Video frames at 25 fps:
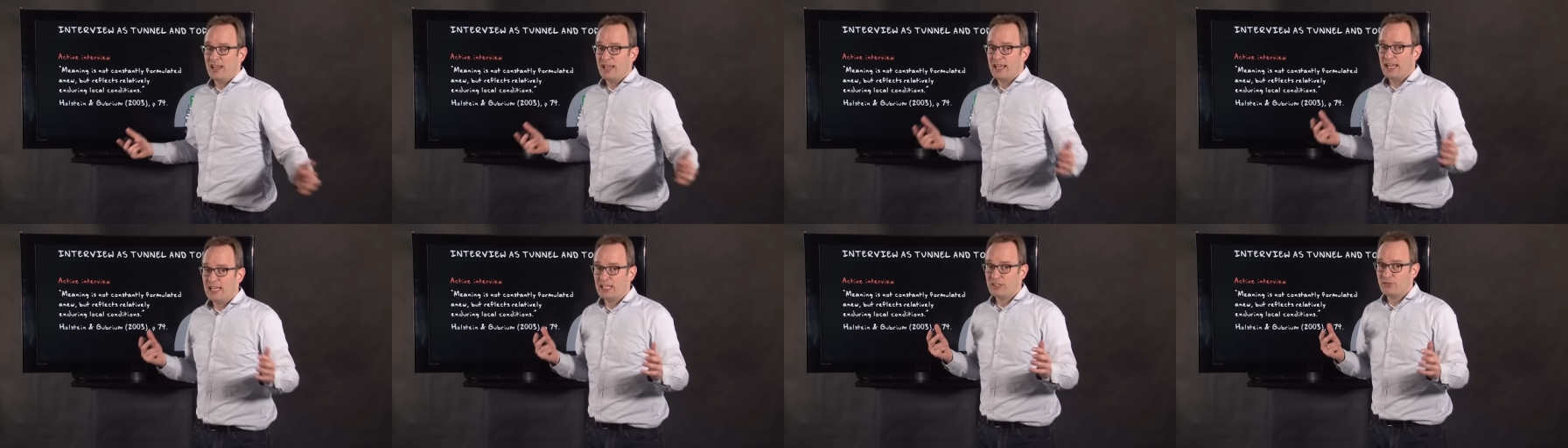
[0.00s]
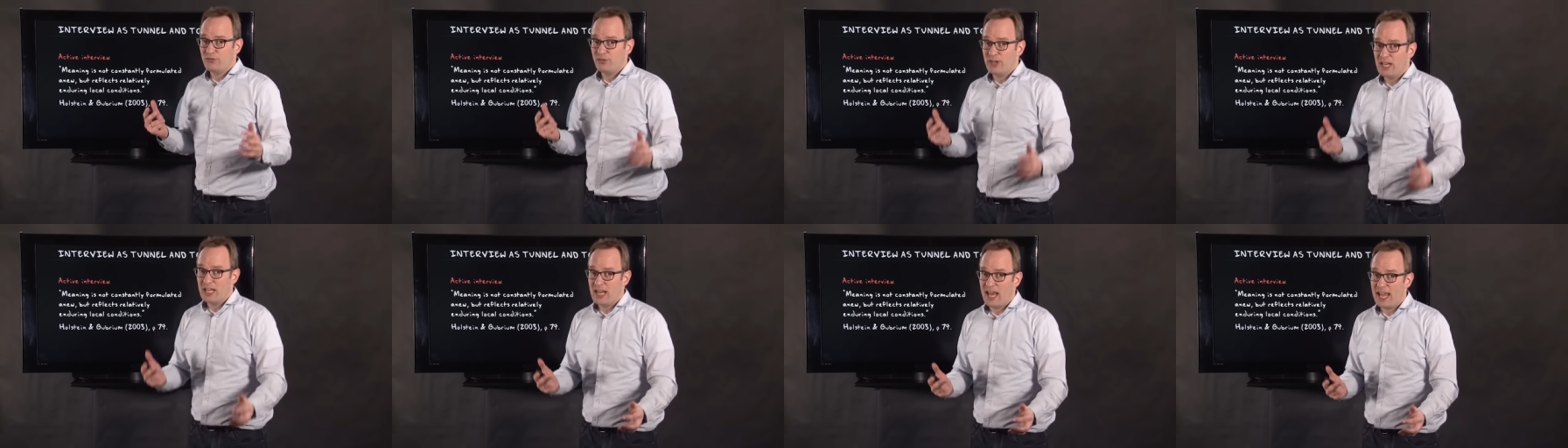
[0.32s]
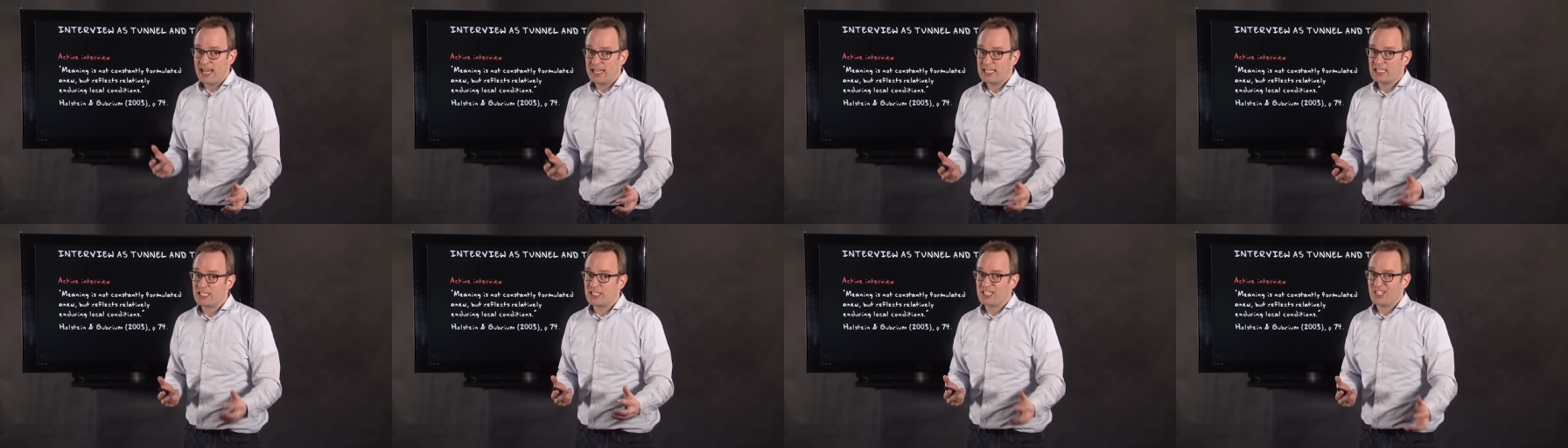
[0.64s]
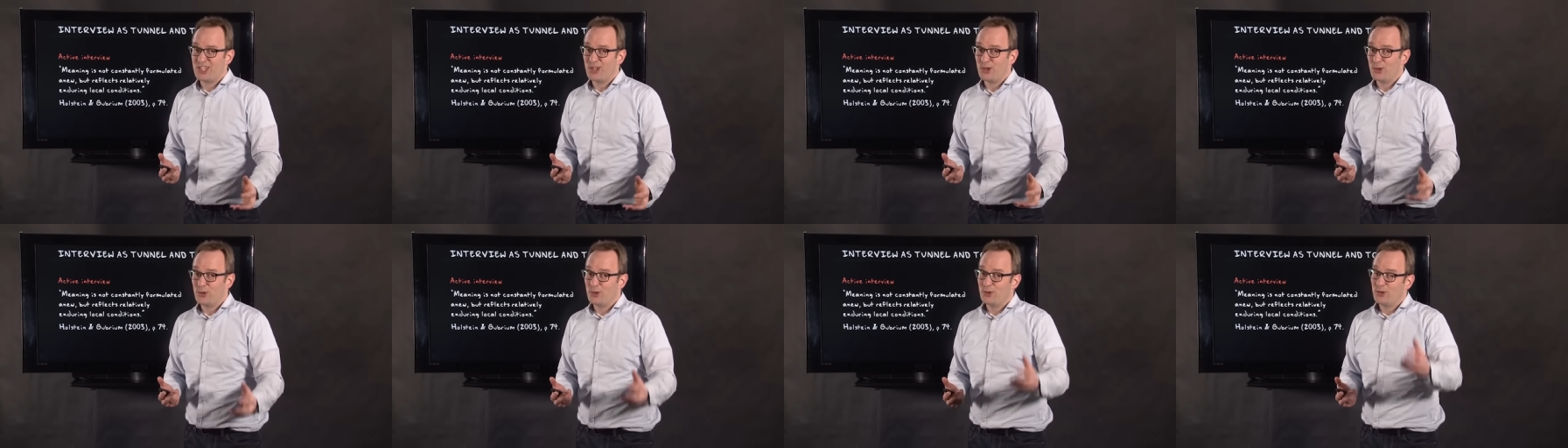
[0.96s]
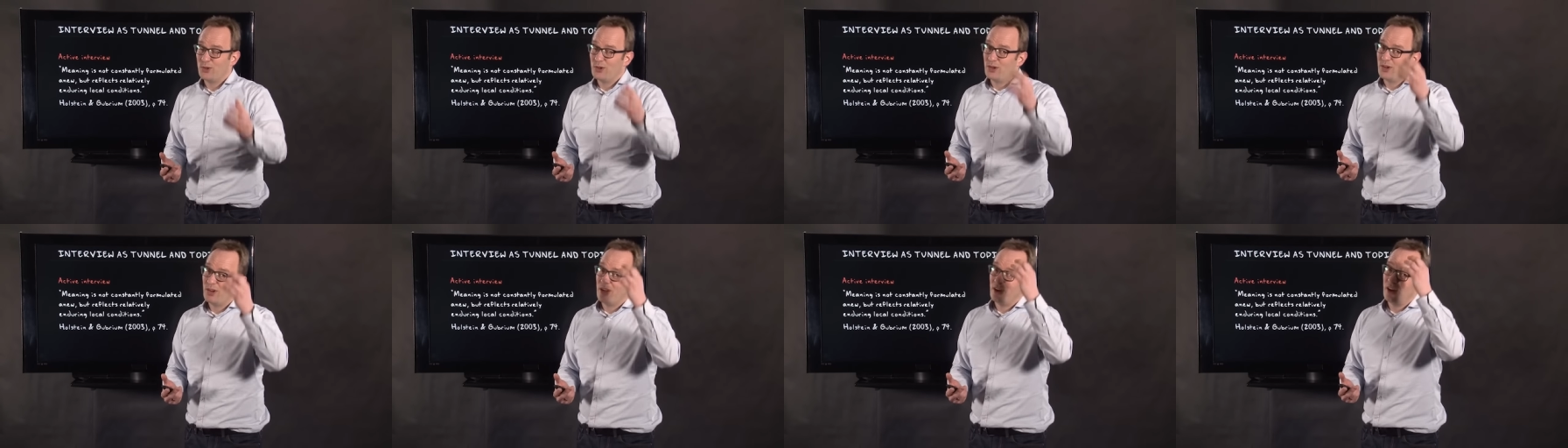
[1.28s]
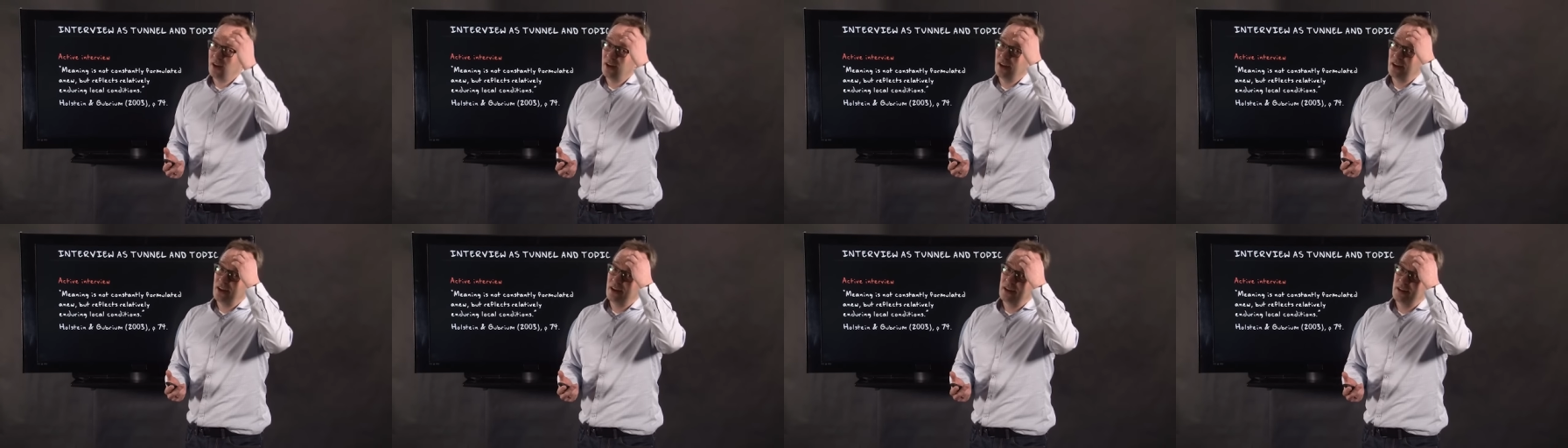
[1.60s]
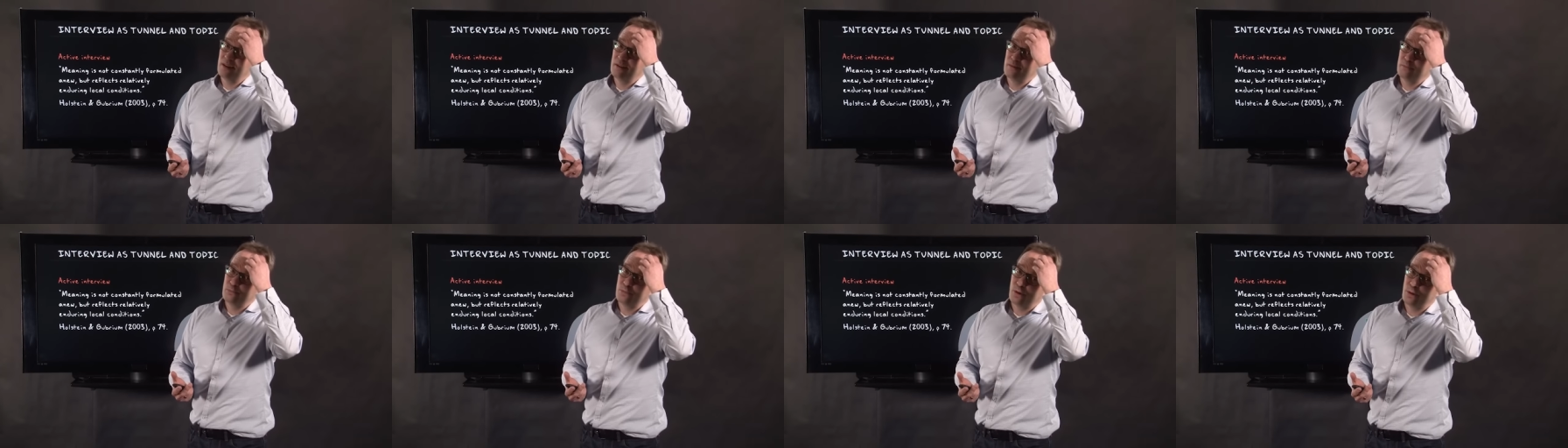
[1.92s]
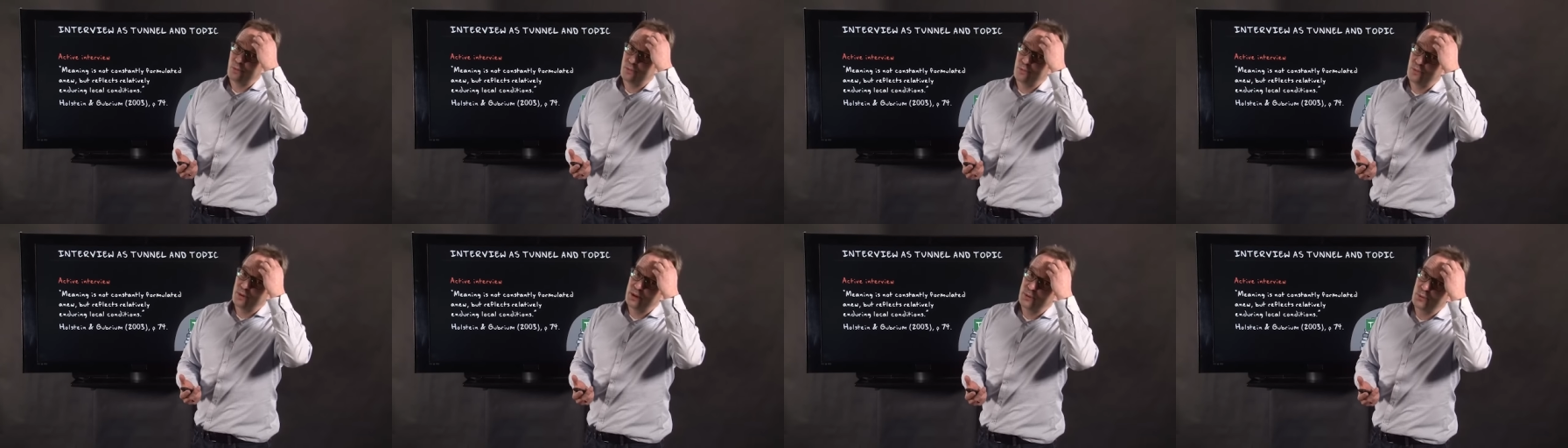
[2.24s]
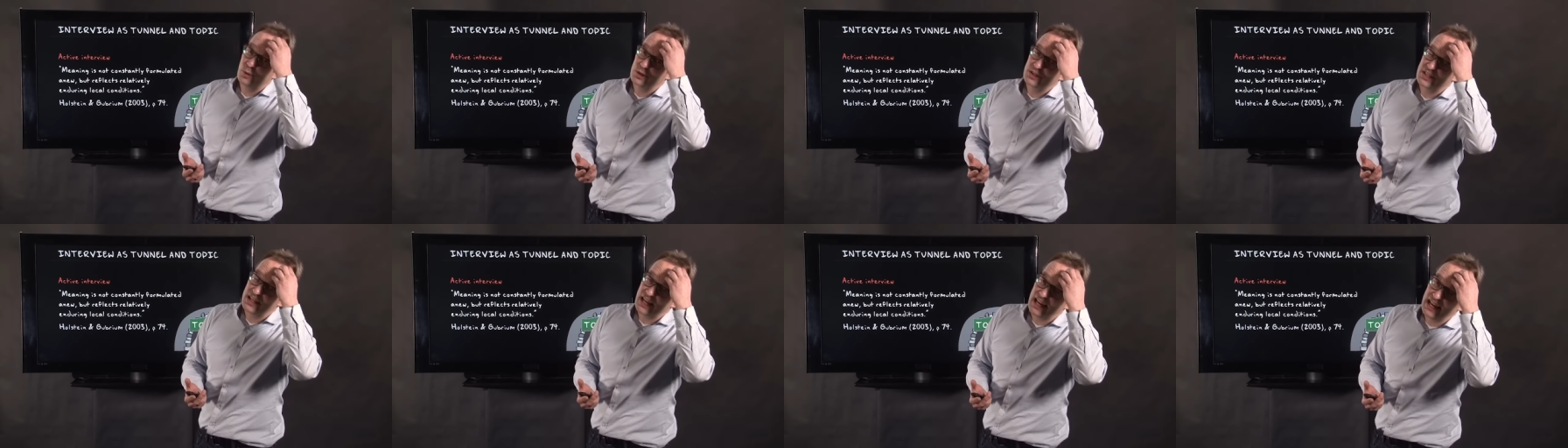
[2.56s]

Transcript: It relates to probably what's